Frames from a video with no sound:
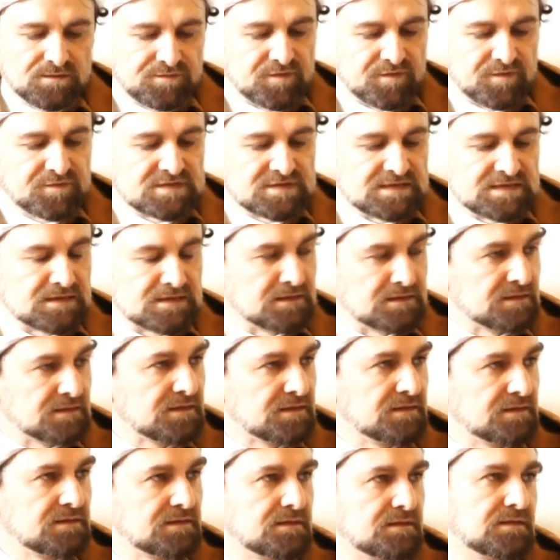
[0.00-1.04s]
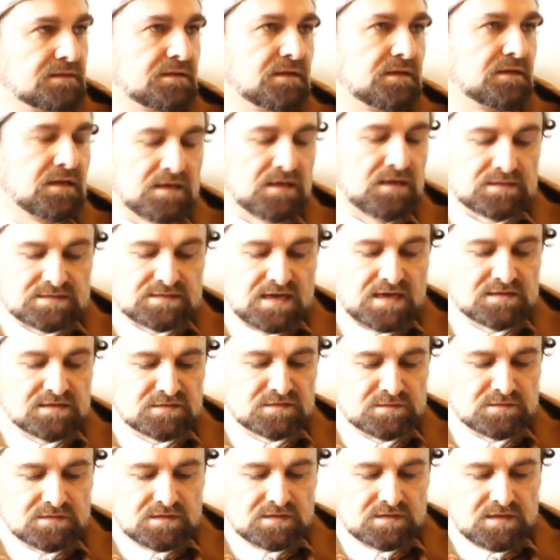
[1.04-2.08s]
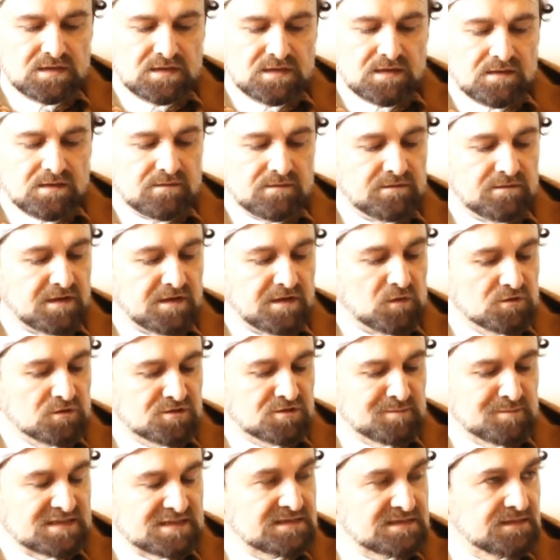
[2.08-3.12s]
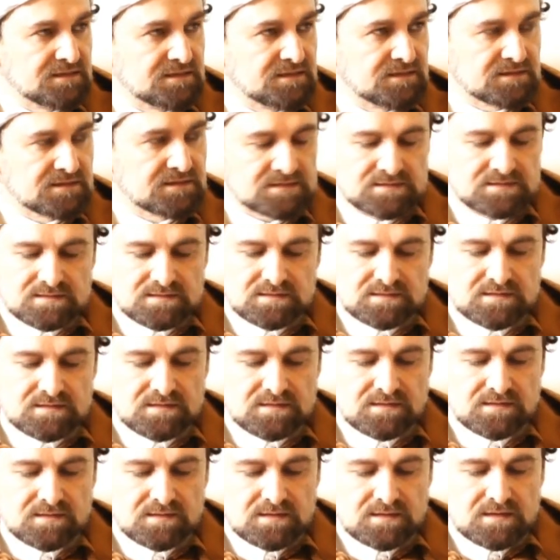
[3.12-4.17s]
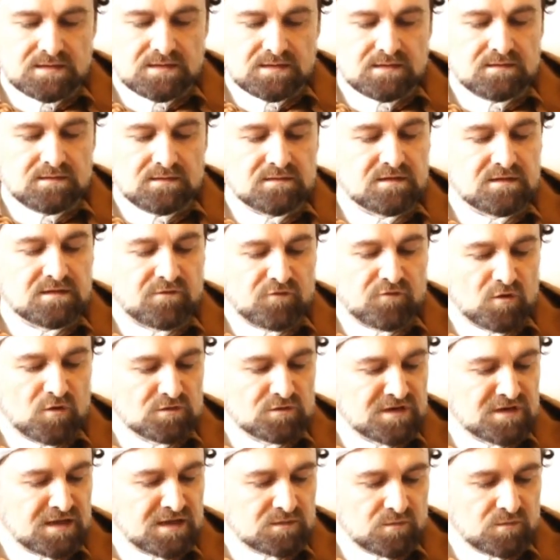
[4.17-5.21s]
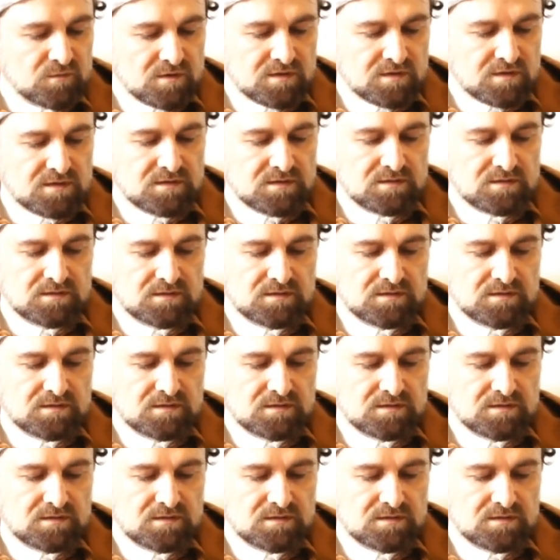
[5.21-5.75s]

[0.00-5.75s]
15 entitled The Ottoman Cities the road network,